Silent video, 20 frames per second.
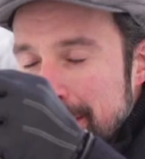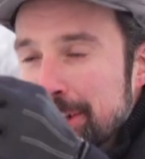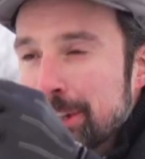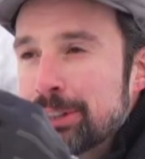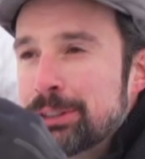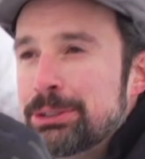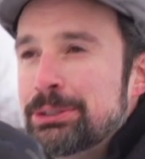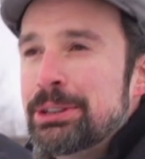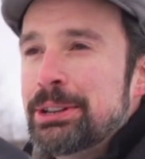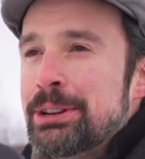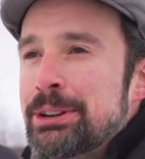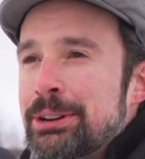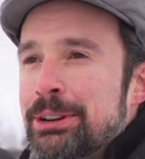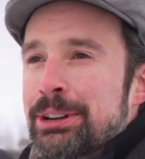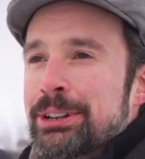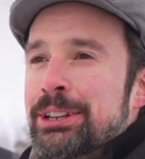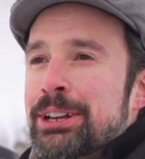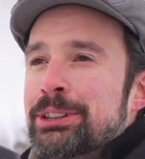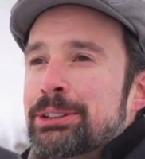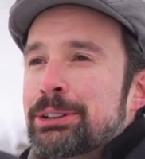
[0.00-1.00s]
Another year,
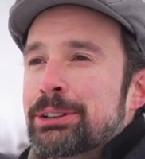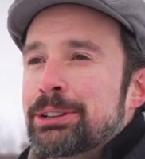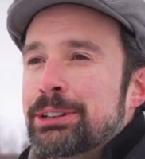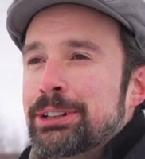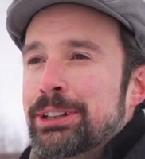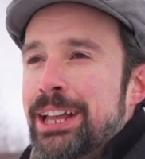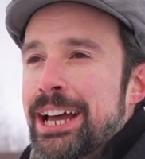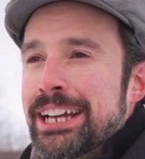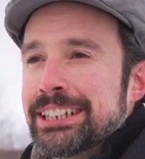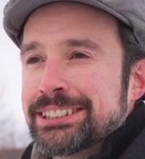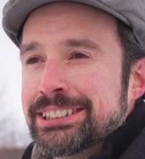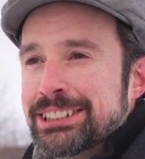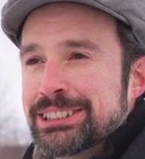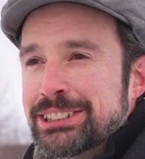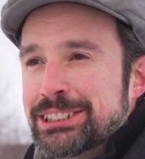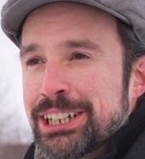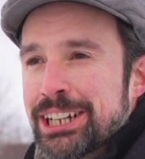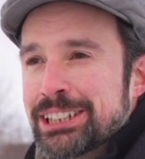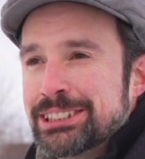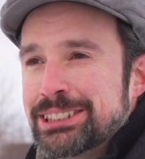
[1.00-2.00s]
another classic
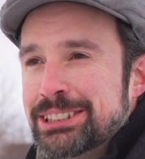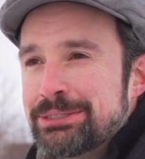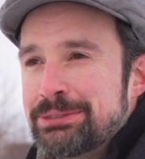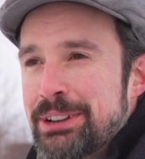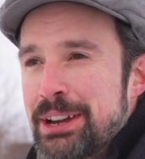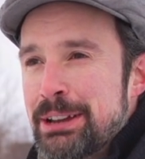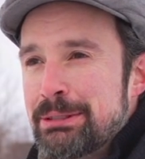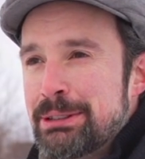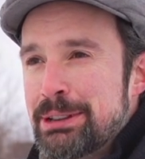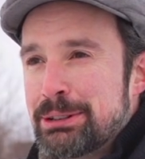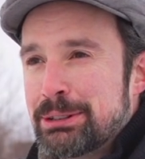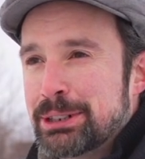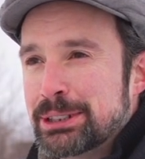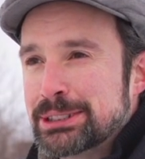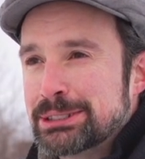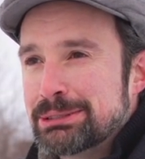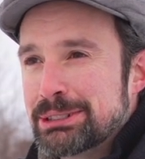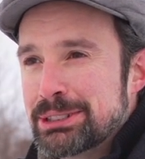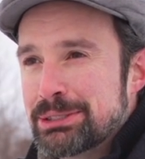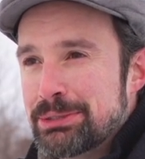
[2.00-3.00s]
Johnson family
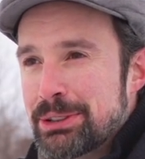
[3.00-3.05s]
Christmas